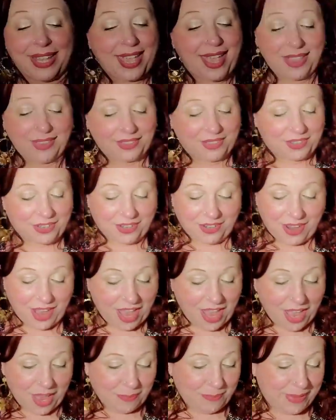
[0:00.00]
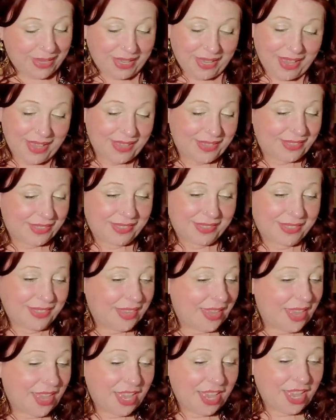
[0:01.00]
of calendar because
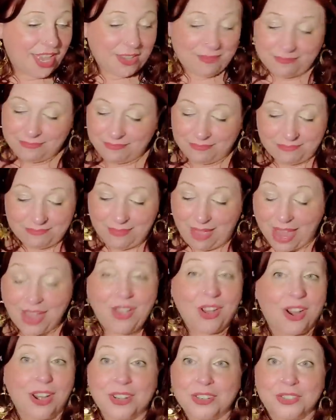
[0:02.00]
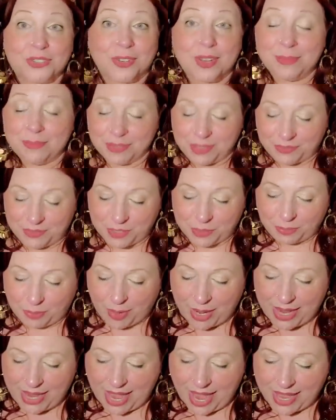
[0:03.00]
my heart dreams of
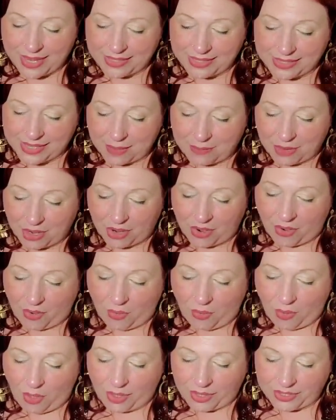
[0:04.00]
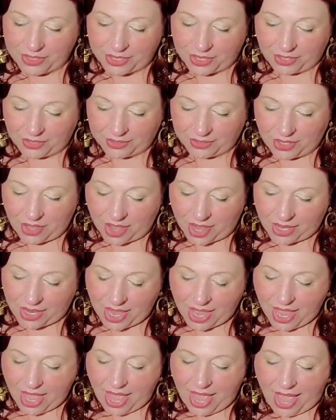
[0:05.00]
spring and summer all year long.
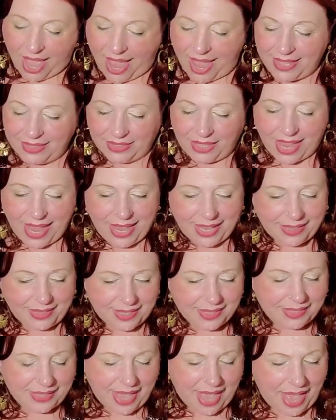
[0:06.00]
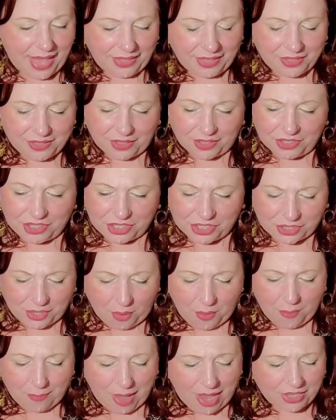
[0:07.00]
I like this calendar
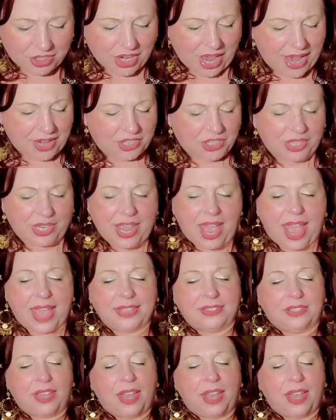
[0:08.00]
so much, actually. I